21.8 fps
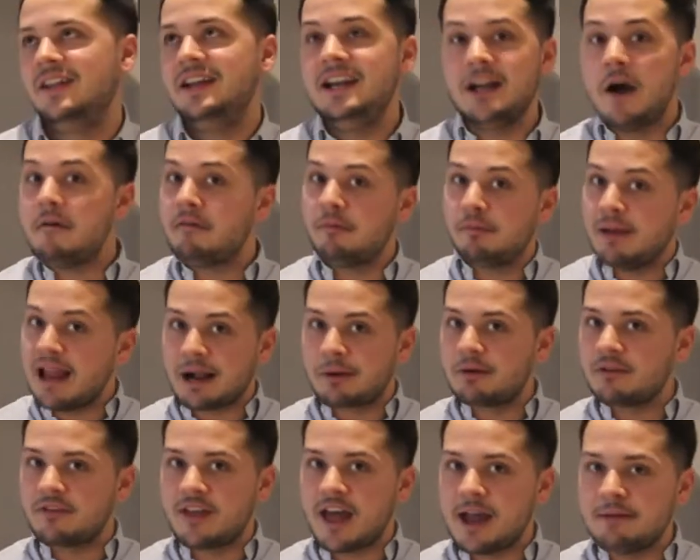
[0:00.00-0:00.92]
They didn't go for
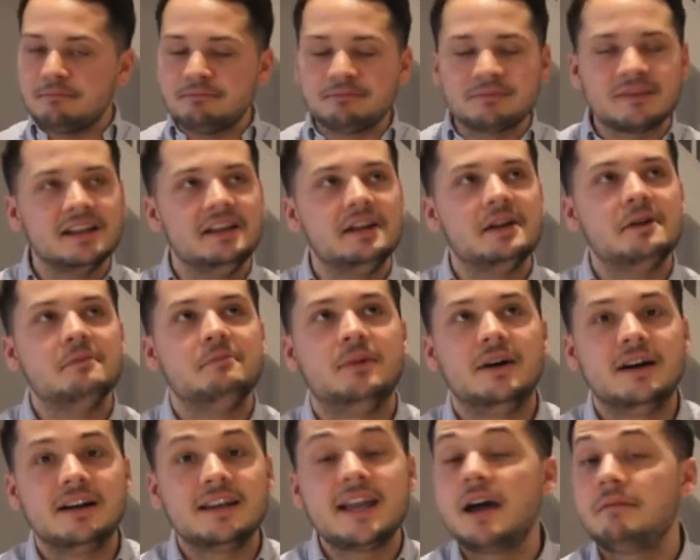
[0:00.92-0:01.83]
black with them.
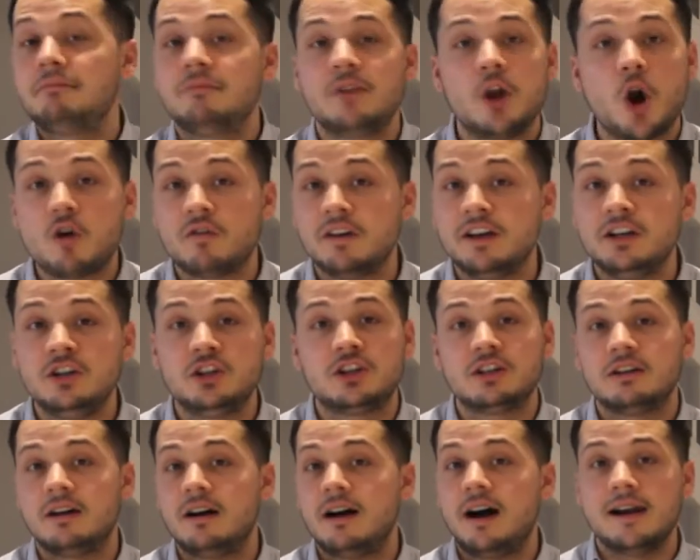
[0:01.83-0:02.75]
But yeah, the
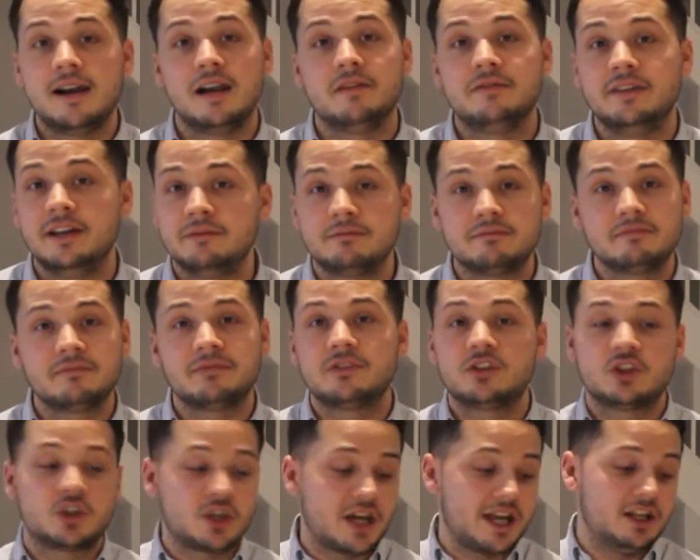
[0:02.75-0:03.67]
orange, I love it.
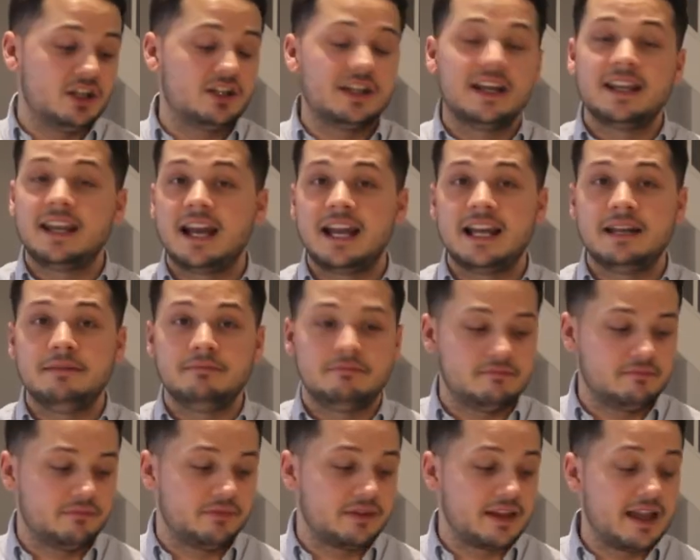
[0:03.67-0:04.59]
Change their
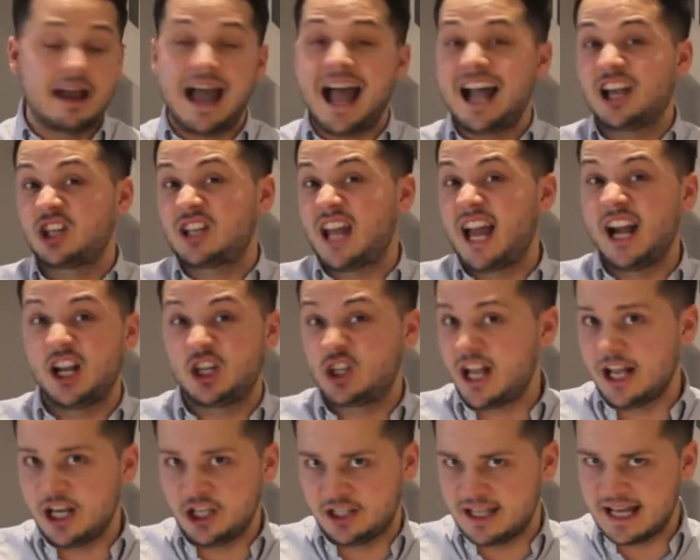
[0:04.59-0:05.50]
name, hashtag
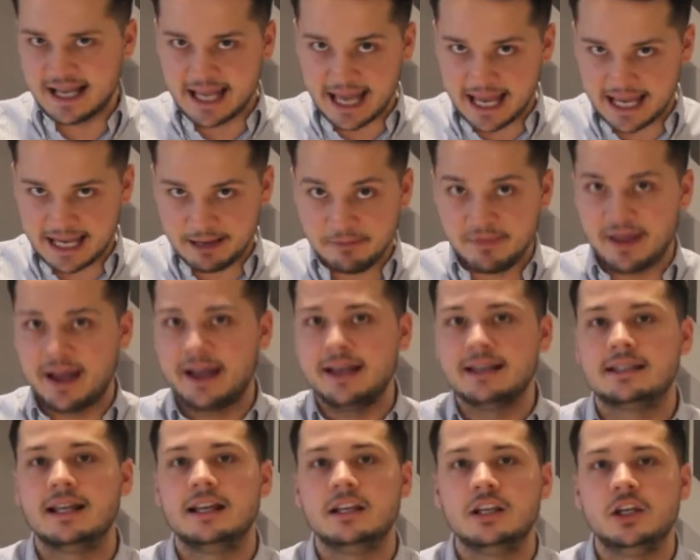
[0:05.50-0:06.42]
change their game. That
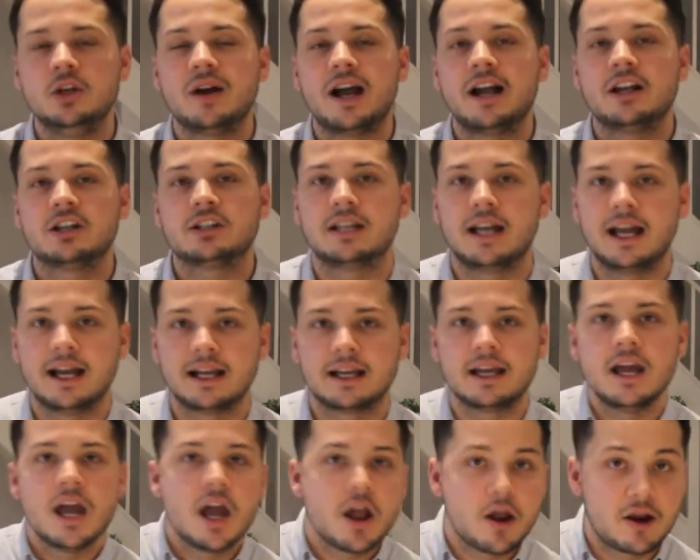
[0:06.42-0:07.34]
is their new hashtag
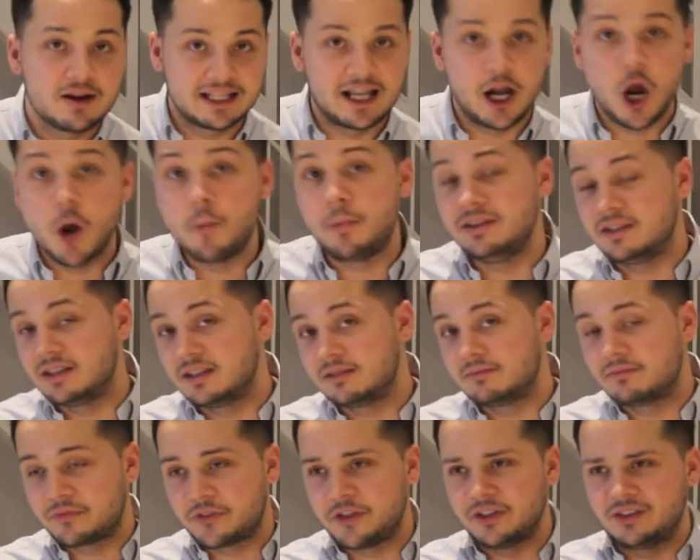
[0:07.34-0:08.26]
because they're hoping
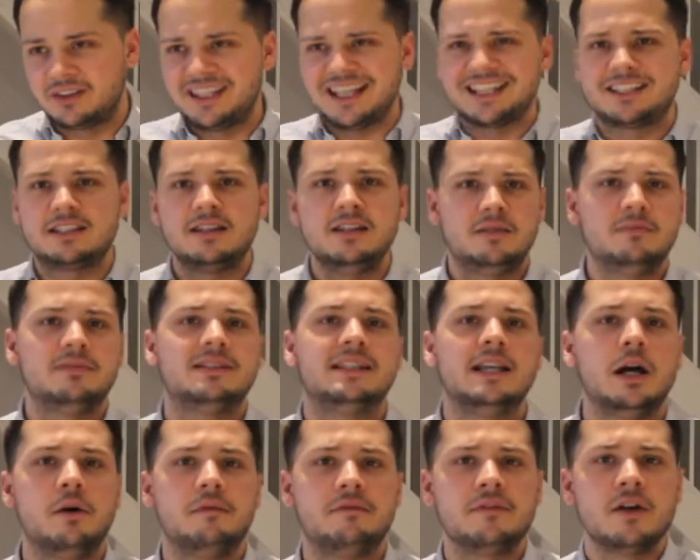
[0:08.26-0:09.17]
to, to distance
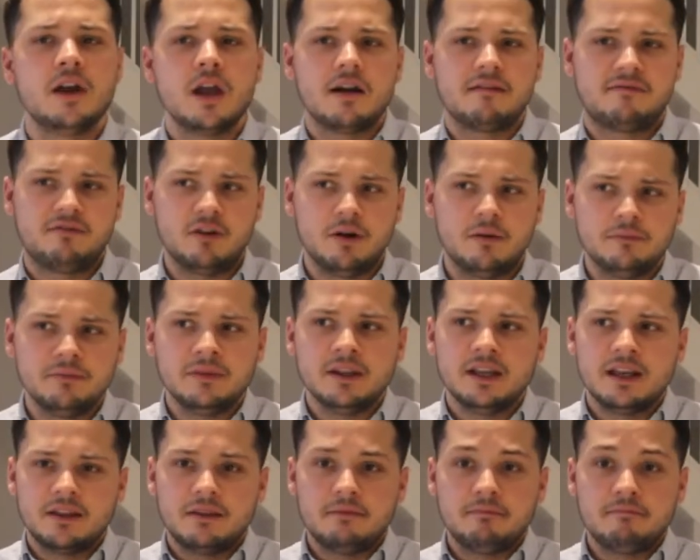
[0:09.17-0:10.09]
themselves from
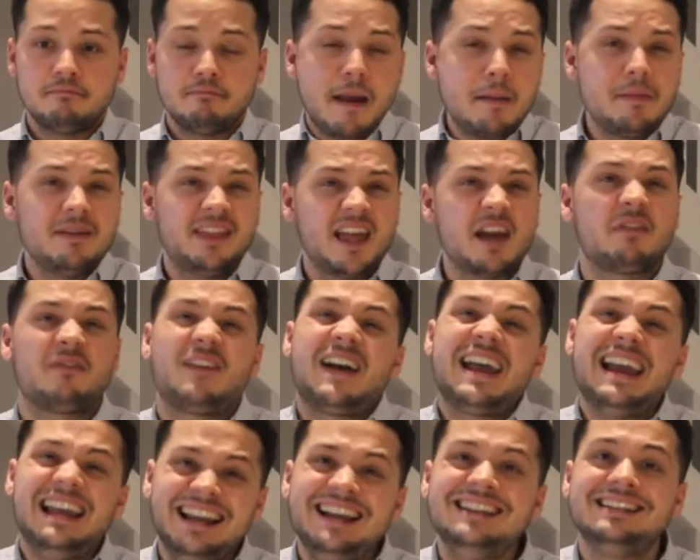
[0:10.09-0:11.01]
maybe their
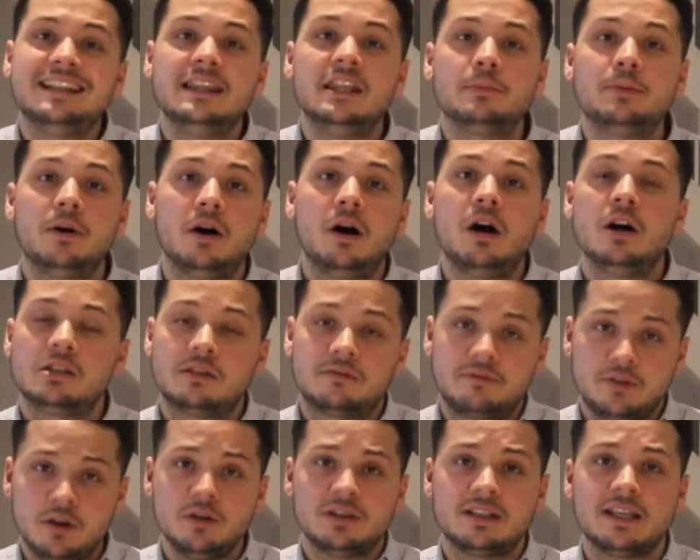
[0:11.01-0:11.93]
failings in the
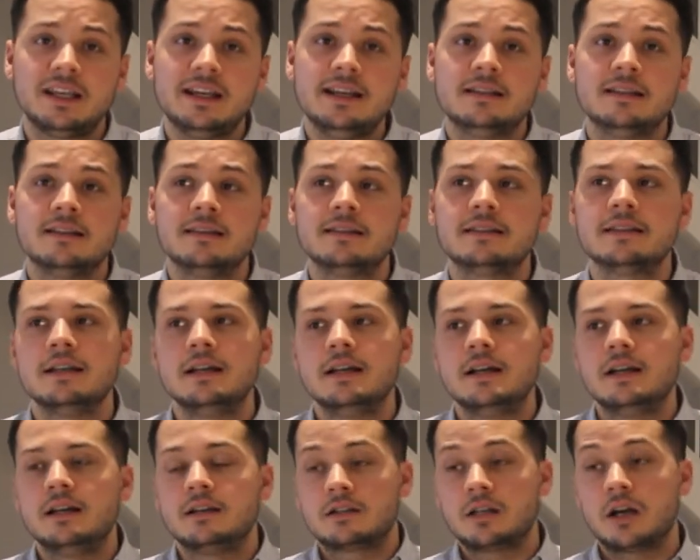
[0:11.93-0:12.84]
past few seasons.
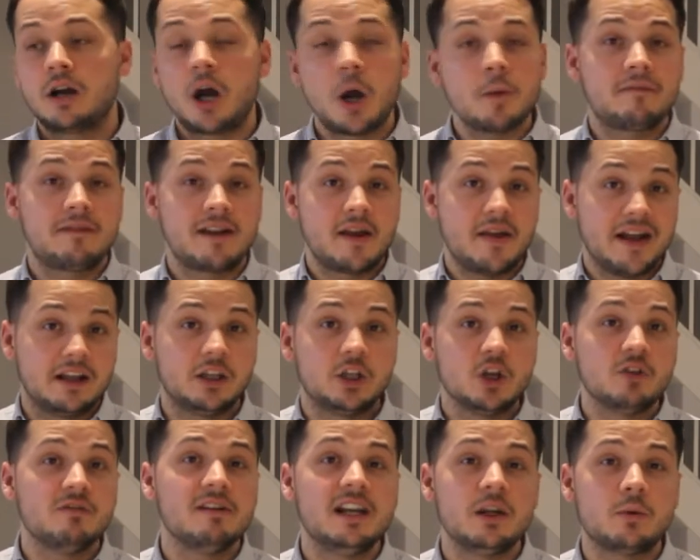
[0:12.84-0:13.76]
So hopefully they can
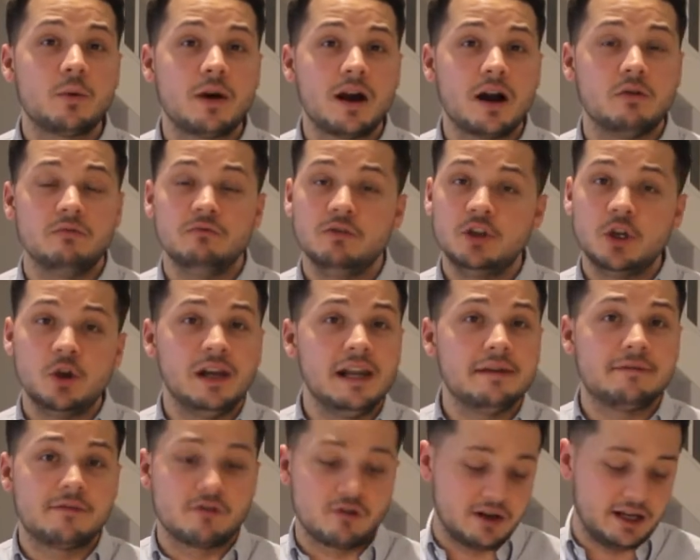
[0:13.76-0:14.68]
do really well. New
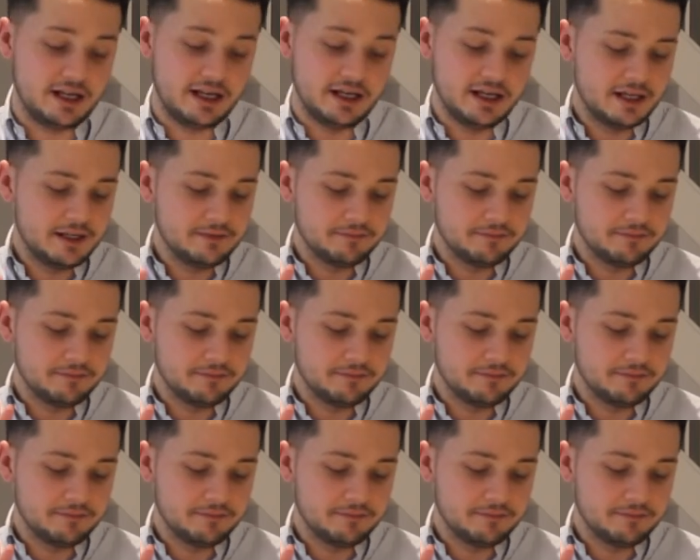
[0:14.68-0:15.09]
livery,